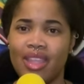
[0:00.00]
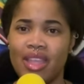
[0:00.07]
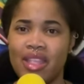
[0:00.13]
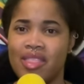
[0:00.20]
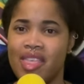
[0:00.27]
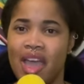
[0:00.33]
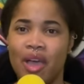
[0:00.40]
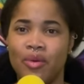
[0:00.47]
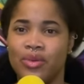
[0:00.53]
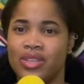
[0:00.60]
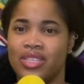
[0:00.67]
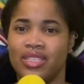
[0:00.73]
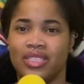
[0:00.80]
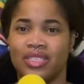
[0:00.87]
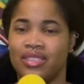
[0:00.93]
that
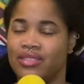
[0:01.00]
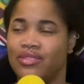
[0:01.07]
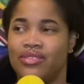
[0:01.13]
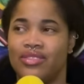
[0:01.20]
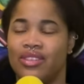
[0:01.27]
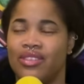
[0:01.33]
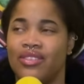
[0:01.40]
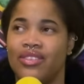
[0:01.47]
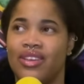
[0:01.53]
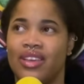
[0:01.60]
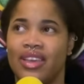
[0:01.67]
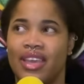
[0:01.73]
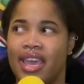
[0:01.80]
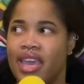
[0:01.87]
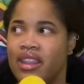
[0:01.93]
was, you know,
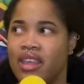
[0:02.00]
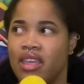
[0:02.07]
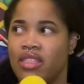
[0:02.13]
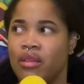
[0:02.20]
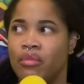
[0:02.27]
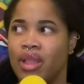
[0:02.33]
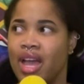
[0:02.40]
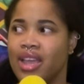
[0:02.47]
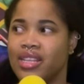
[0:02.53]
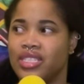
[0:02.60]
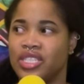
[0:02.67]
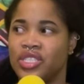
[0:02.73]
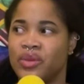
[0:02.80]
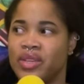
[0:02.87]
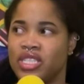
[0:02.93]
and then the blocking
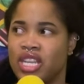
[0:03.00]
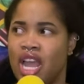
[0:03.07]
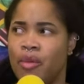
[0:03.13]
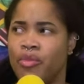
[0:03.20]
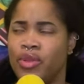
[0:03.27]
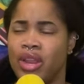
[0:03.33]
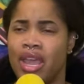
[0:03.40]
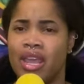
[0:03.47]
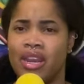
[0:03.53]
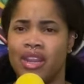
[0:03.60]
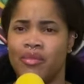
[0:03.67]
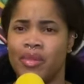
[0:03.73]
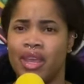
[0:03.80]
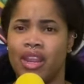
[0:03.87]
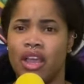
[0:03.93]
situation happened. I ended
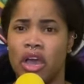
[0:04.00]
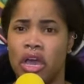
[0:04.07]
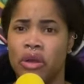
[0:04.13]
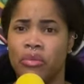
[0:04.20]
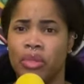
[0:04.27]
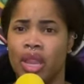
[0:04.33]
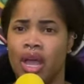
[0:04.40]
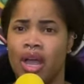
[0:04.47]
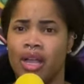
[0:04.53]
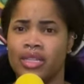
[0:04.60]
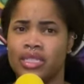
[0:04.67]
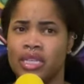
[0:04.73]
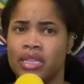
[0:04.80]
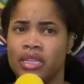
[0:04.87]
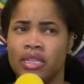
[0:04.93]
up getting unblocked,
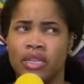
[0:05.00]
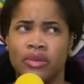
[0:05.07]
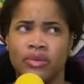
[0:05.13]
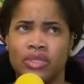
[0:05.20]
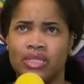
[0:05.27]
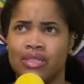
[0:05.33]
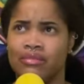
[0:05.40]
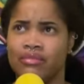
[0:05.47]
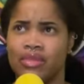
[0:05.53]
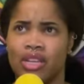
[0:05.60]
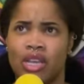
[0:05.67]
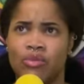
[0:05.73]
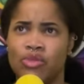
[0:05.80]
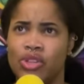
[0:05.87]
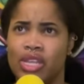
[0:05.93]
and then there was some
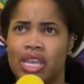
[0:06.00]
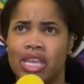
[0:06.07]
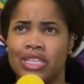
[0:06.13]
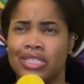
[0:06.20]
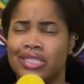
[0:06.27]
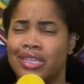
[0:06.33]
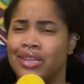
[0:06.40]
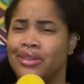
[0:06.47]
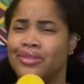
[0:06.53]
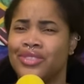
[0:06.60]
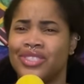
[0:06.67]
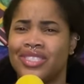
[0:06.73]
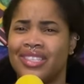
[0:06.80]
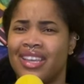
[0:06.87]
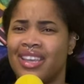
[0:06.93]
communication, and I was
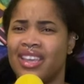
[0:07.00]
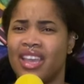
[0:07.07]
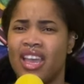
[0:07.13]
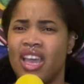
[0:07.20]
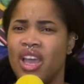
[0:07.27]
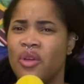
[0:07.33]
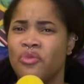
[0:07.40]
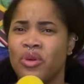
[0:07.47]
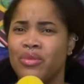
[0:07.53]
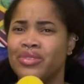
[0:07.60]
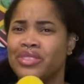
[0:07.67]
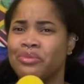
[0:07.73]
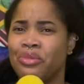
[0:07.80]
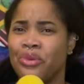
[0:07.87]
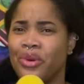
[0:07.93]
just like, what was
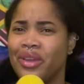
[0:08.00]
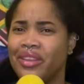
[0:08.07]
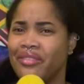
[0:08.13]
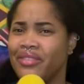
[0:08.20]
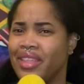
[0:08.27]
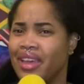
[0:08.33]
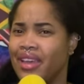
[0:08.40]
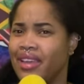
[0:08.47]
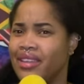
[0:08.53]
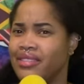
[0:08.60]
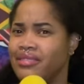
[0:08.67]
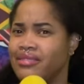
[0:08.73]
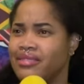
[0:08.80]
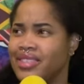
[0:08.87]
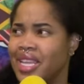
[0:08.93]
the point of that?
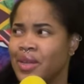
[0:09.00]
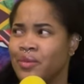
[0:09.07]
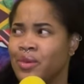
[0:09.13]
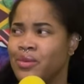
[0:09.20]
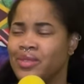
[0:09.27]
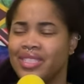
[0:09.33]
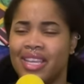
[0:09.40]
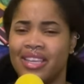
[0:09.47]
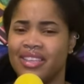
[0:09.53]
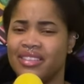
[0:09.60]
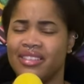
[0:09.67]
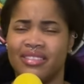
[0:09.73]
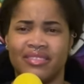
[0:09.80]
Like, what was, like,